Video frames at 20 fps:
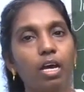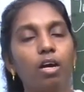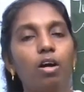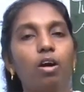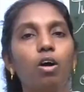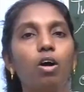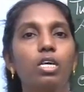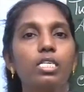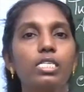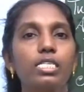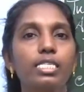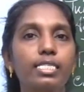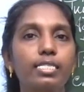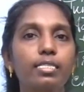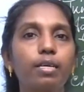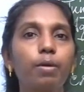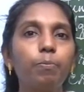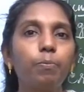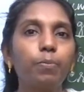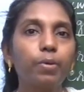or
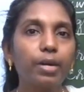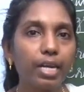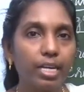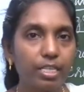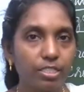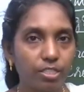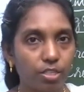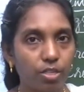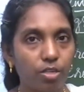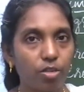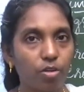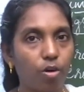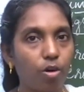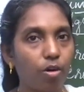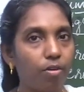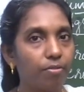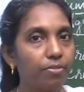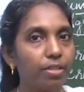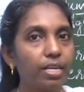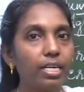separation
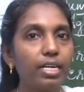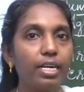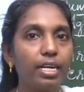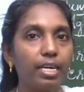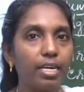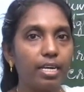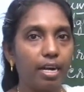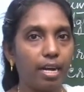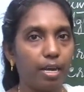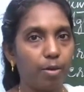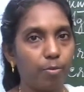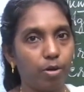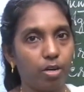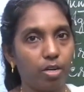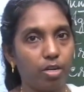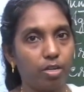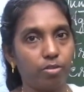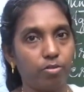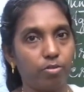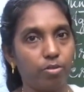of the DNA
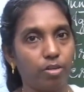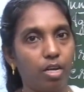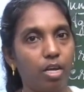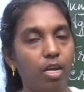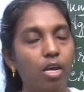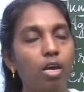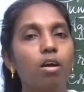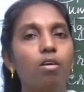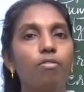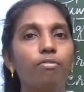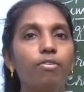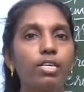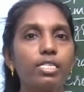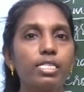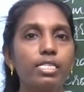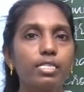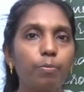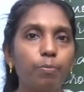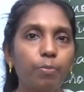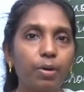molecule. For
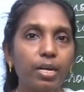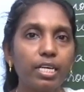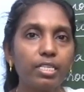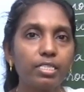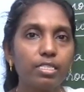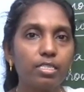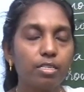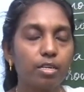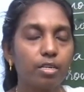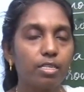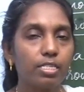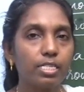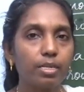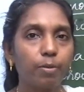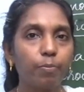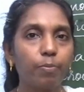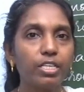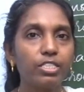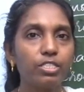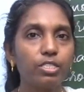
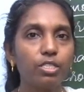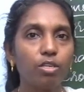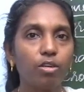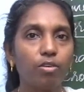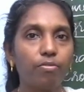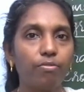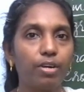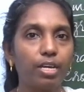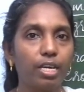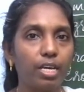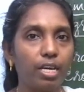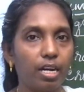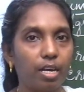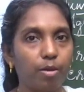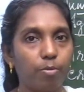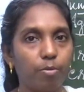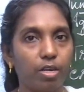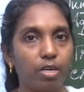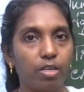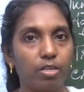separation of
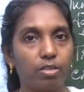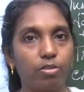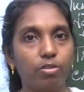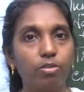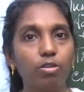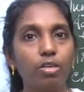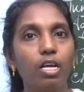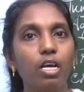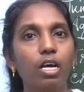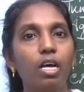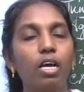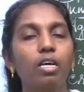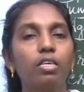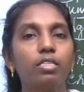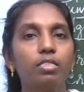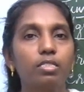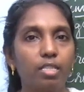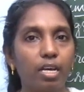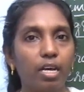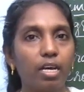DNA molecule,
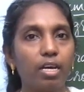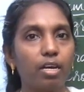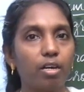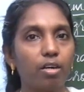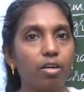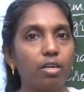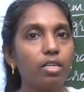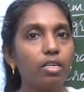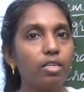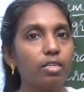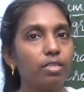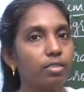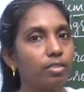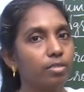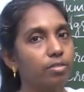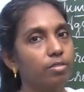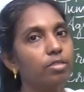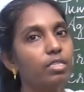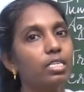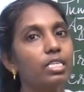there are
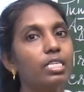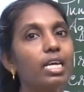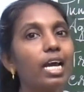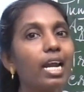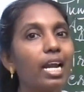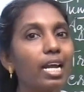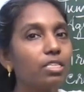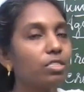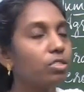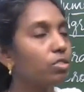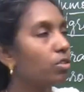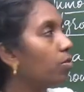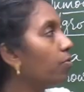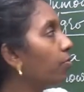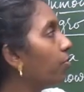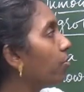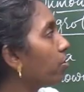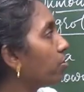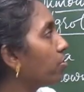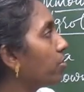
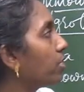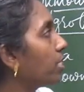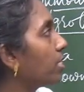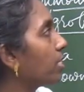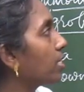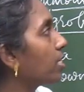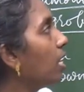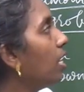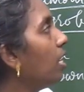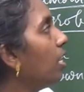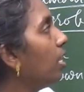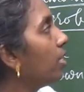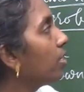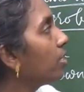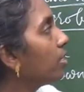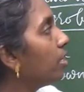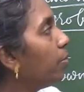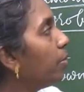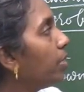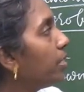electrophoresis.
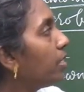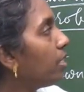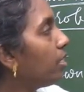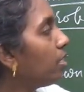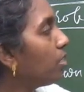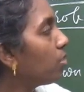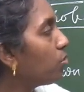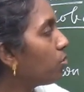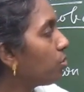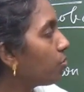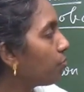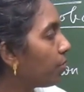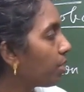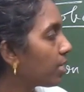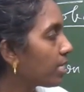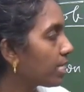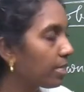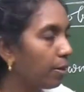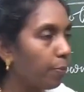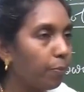The method used for
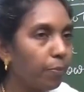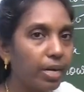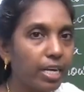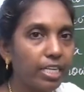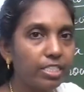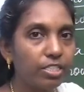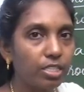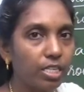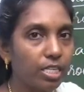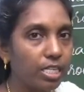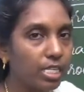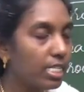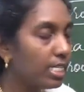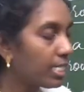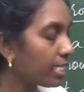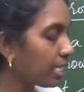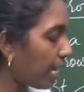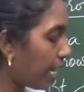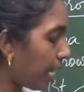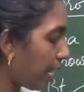separation
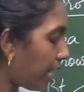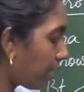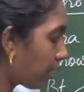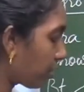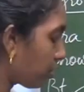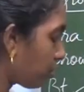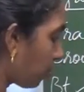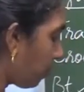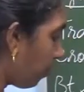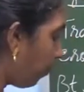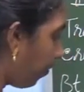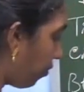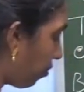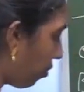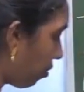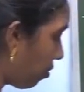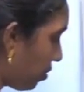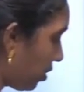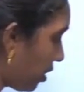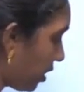is
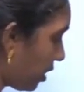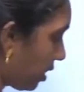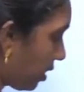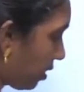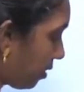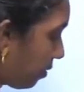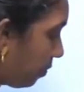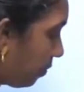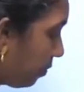electrophoresis.